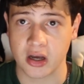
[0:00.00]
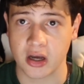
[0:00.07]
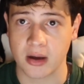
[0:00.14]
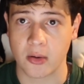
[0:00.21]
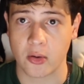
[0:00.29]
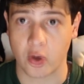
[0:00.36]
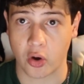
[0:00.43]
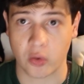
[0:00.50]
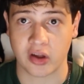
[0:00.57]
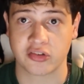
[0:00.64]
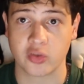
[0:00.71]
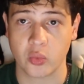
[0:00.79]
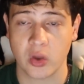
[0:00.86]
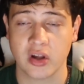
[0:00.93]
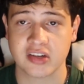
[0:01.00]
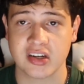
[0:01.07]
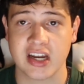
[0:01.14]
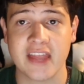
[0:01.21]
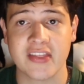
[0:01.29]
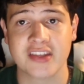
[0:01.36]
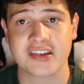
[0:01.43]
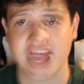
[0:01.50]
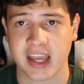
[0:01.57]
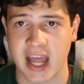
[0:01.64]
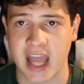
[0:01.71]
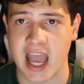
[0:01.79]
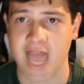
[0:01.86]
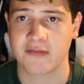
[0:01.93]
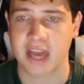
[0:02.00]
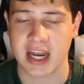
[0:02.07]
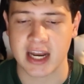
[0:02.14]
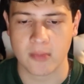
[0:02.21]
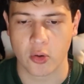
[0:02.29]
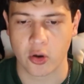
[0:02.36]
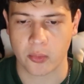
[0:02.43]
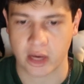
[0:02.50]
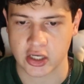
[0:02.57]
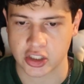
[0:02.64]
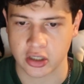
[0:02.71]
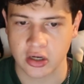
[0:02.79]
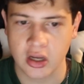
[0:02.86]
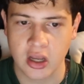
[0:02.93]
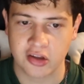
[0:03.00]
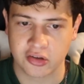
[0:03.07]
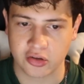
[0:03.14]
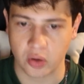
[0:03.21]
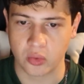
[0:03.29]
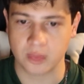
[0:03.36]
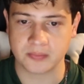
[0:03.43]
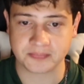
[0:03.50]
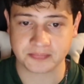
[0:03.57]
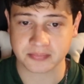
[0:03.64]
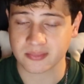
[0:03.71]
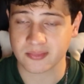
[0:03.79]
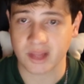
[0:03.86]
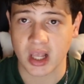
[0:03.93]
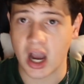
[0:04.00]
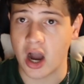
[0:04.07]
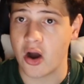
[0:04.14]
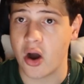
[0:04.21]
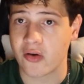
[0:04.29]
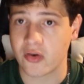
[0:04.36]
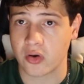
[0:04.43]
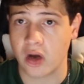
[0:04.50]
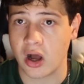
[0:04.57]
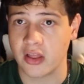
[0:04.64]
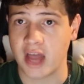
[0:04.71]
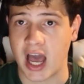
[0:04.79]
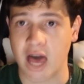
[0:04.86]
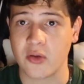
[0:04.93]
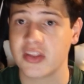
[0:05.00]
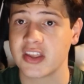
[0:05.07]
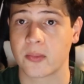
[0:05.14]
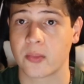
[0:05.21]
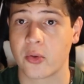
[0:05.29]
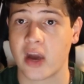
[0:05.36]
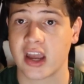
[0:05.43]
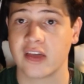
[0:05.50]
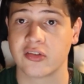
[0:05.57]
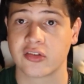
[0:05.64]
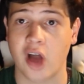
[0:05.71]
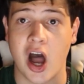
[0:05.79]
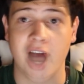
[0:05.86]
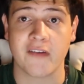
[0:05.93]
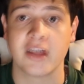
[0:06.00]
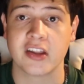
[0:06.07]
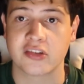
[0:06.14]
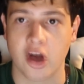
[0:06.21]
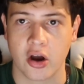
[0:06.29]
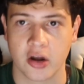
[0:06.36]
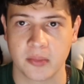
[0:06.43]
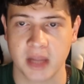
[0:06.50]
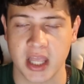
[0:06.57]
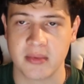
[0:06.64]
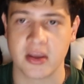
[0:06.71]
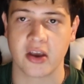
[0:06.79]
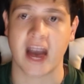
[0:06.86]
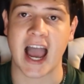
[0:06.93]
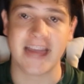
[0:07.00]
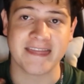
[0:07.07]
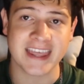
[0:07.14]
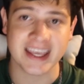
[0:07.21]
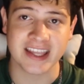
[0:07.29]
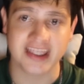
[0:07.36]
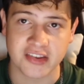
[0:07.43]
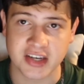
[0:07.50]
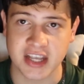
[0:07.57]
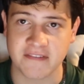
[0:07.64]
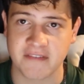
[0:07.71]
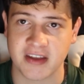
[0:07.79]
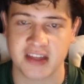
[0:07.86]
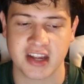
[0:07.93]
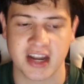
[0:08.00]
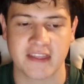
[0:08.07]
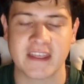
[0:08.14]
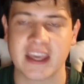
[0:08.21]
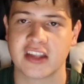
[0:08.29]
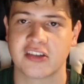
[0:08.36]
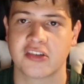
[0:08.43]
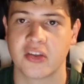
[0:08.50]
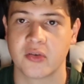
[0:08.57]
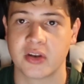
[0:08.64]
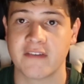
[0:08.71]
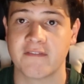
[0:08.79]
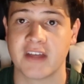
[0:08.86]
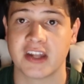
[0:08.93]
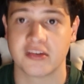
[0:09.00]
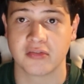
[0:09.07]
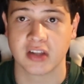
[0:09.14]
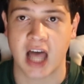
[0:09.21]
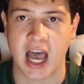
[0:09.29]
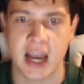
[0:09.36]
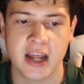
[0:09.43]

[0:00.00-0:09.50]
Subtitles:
Russell Wilson in the second half, getting more pressure. So overall, I don't think the Broncos offense are to blame here. I think it's the defense, and I think it's the defensive line.